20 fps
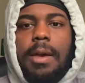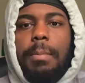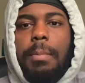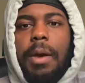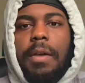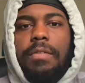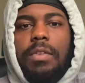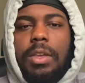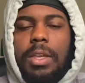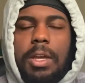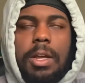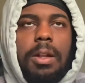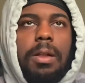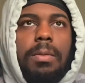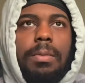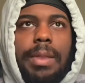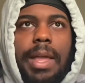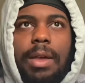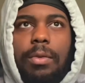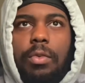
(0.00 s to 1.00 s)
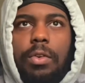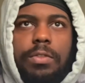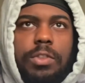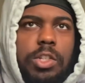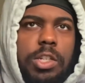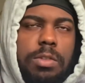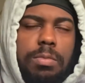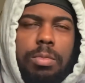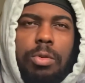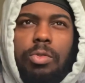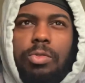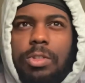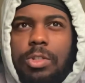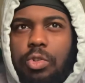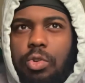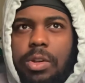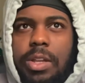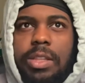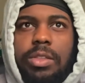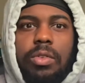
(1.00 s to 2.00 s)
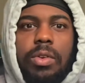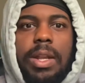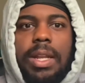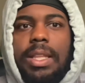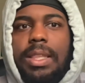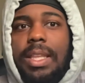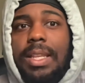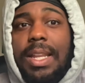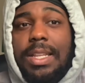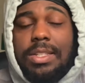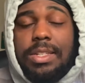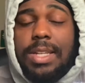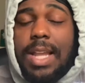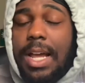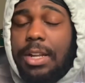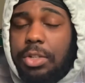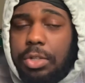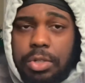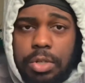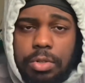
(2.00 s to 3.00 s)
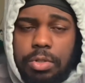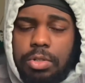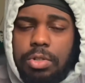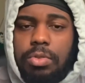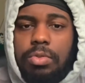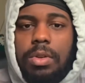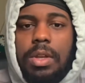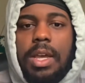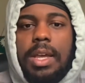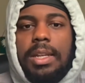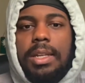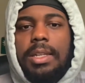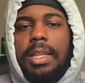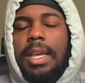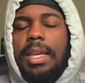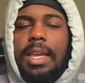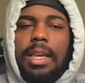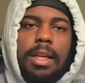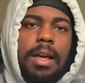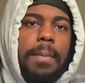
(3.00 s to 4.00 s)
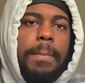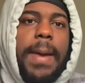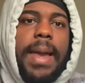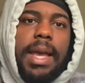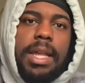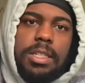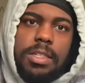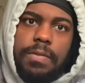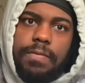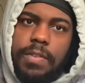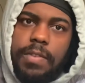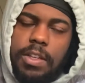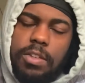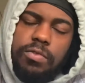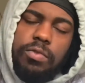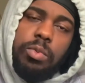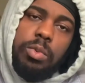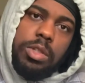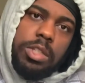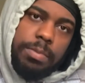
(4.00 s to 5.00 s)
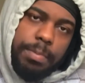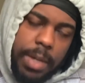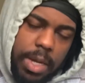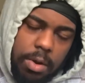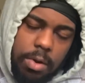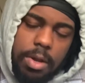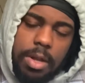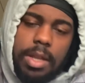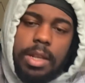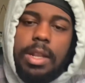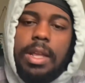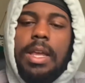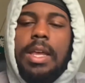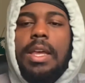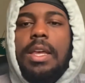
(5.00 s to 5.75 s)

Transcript: But if you kill them like with just brute strength or anything that's not Jujutsu, they can come back as a vengeful spirit.